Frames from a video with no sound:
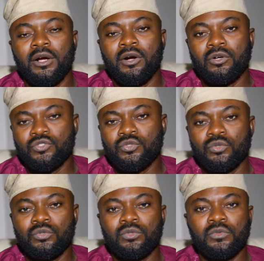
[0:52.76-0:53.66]

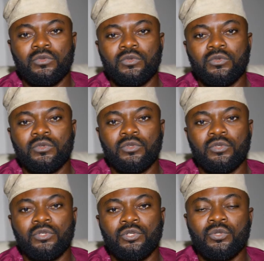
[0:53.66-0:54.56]
Also,
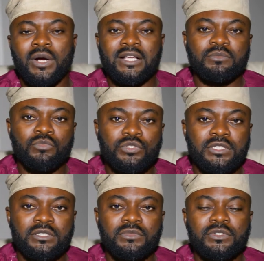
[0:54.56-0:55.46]
you know, as
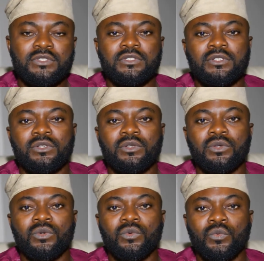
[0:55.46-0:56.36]
Muslims,
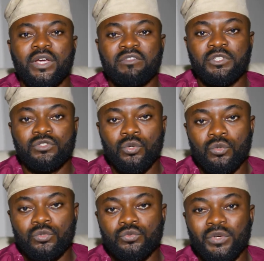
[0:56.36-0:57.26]
we have been
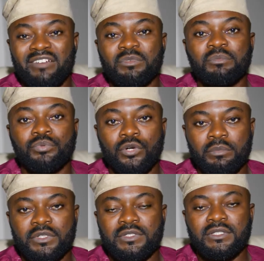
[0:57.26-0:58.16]
told, we have been
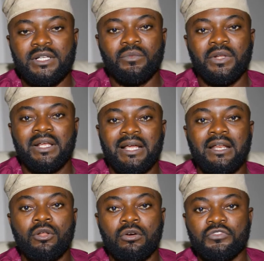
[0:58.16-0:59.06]
promised that when Allah
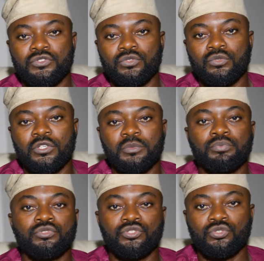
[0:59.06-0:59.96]
loves you, He
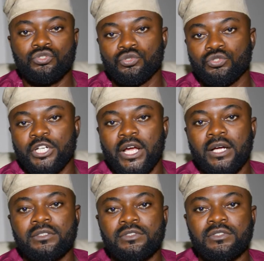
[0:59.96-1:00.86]
puts you through
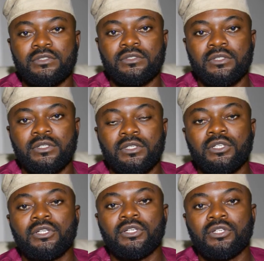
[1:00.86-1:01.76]
trials.
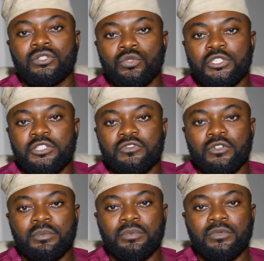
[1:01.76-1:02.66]
Don't give
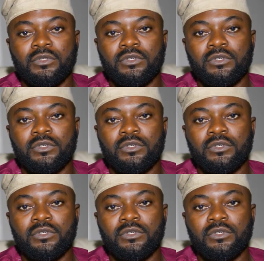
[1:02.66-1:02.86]
up.